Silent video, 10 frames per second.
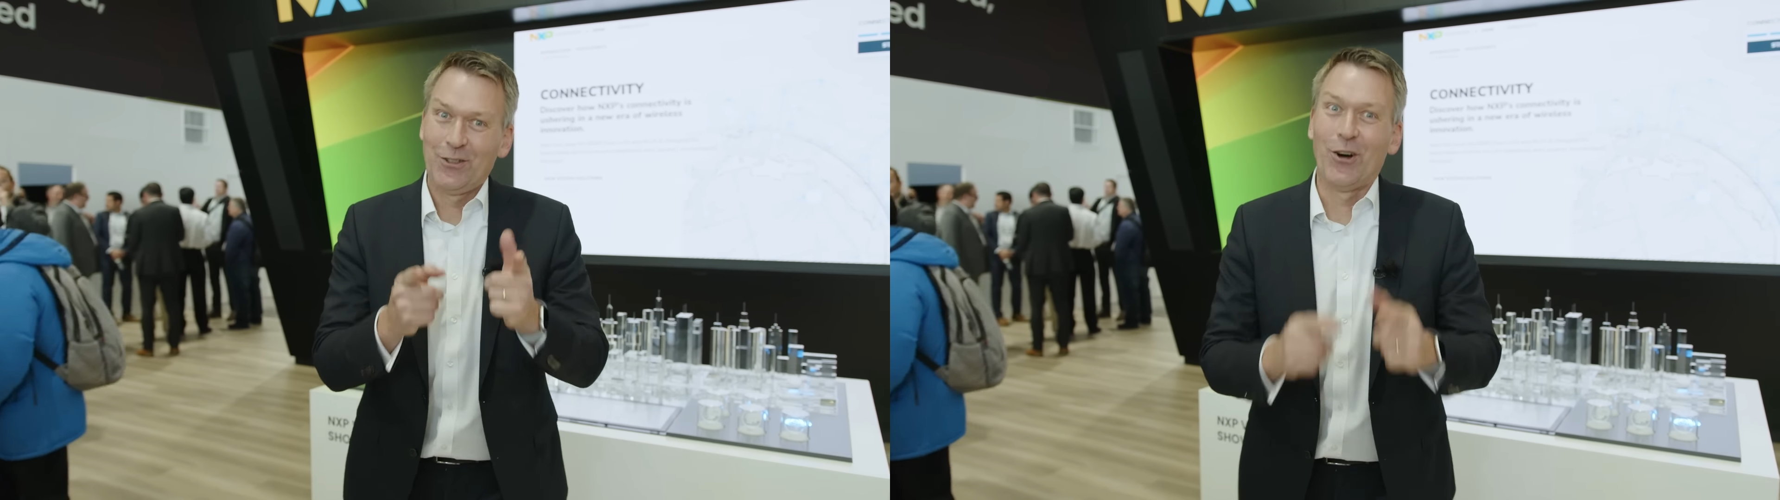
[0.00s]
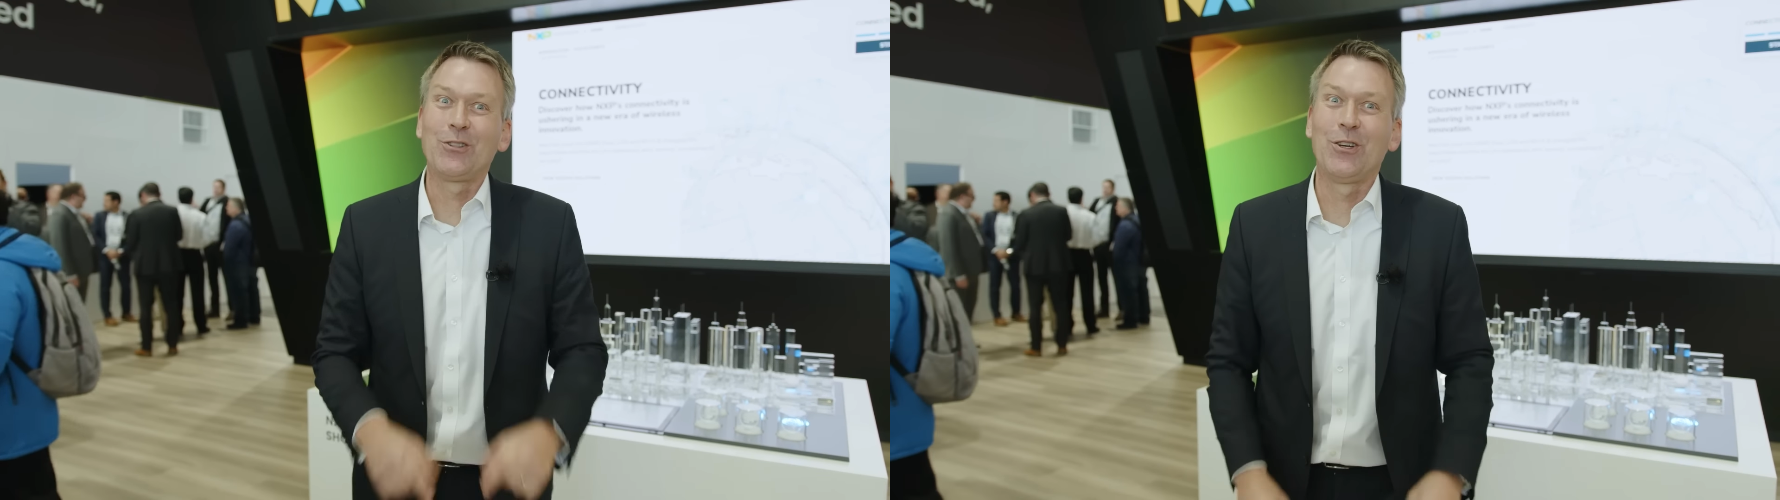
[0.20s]

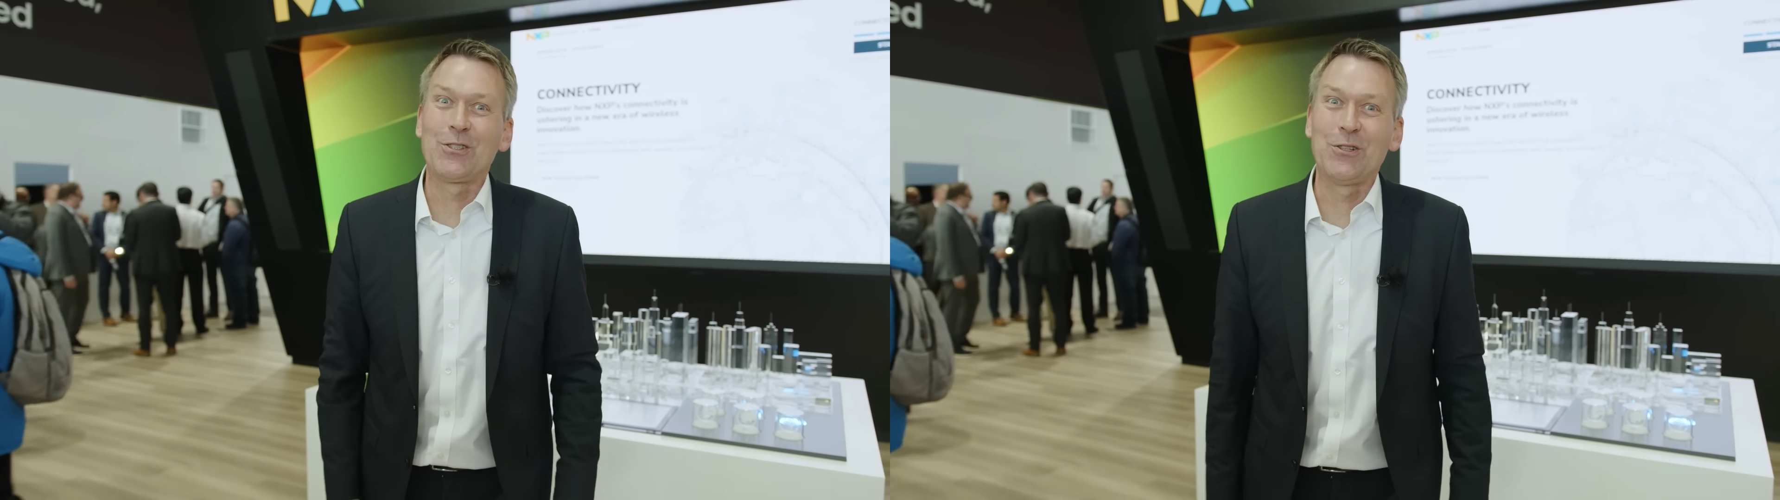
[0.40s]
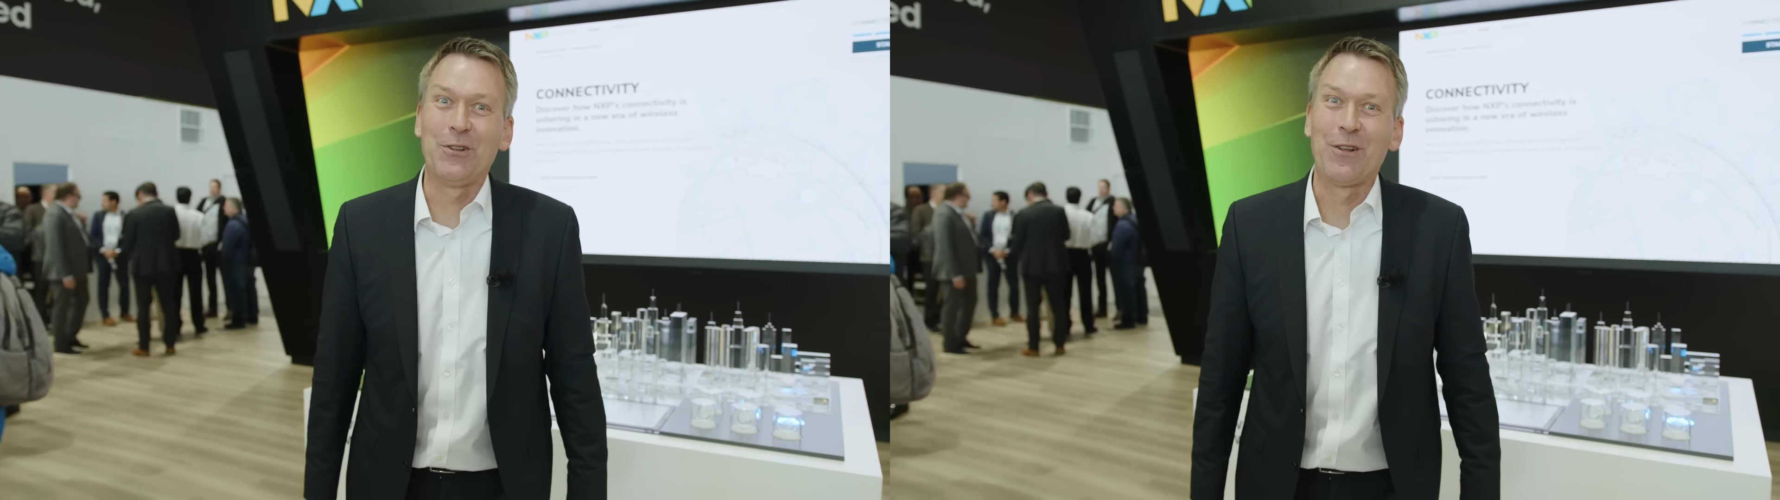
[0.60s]
Talk to you
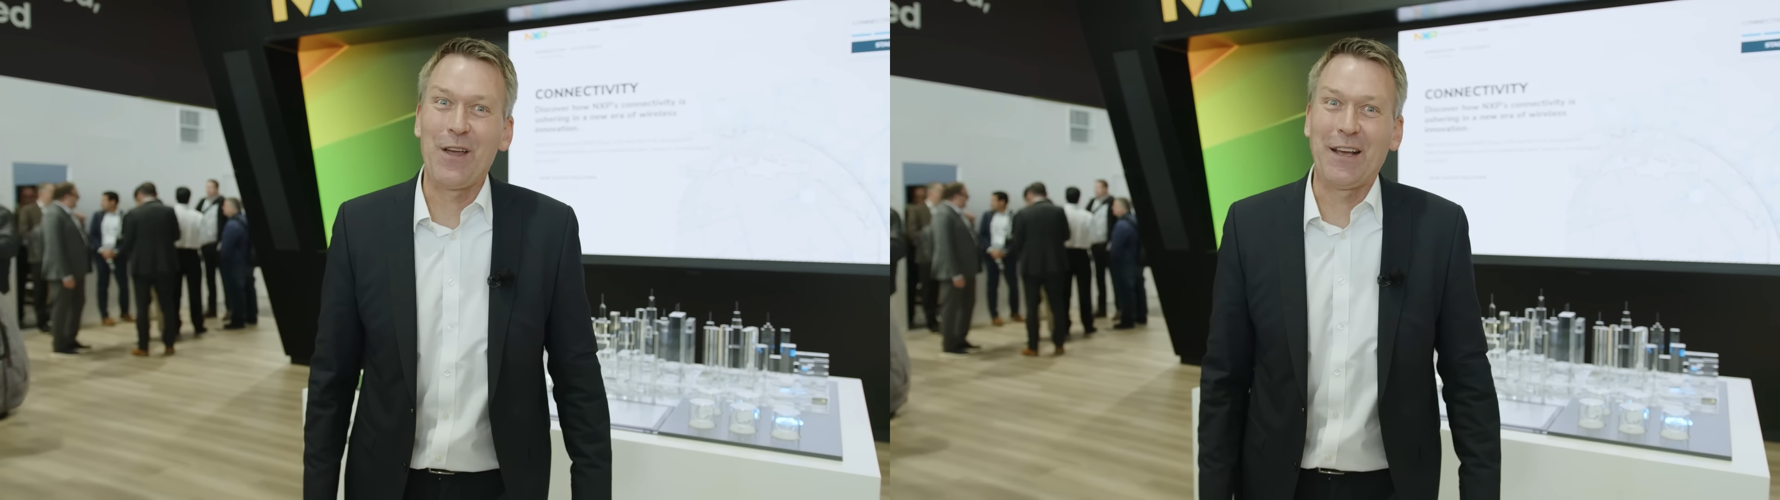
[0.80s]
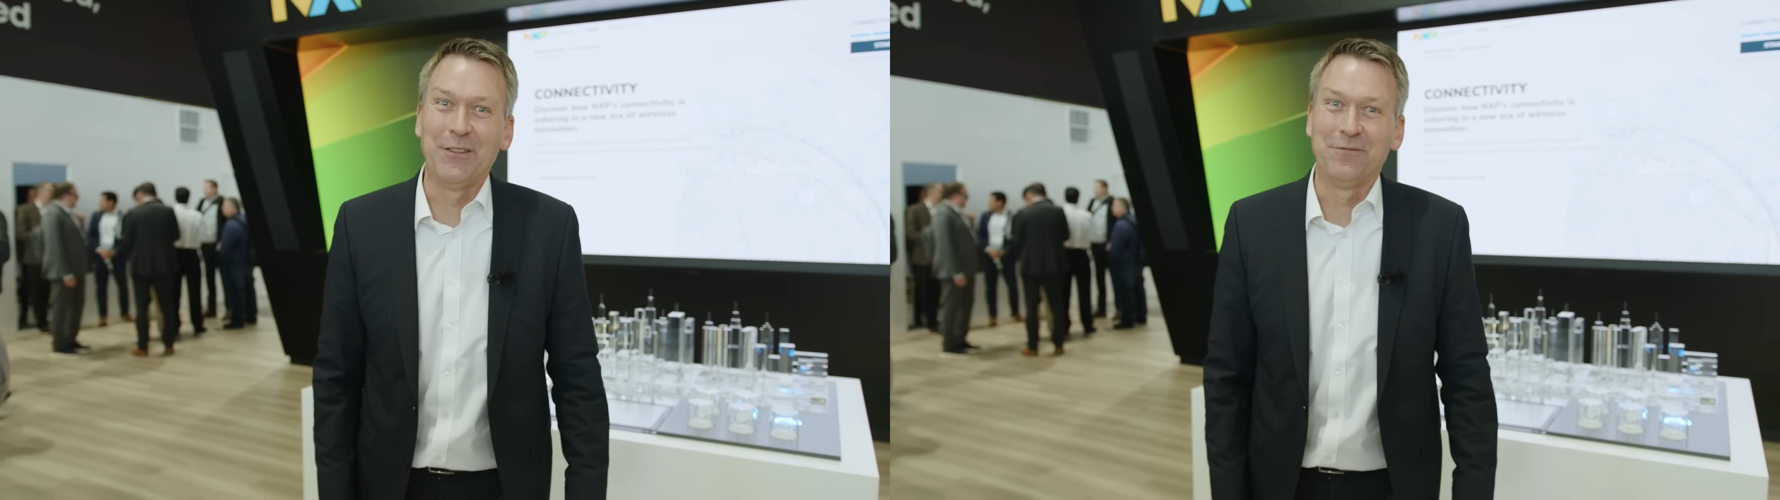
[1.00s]
soon.
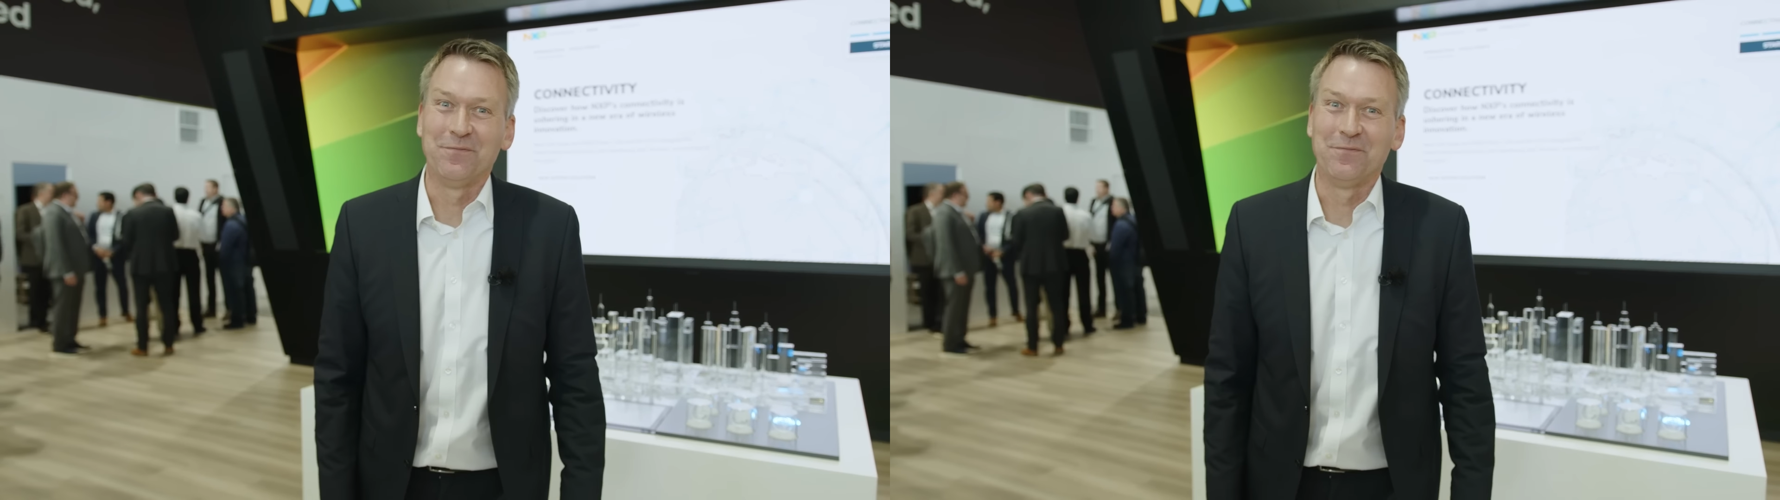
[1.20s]
Thank you.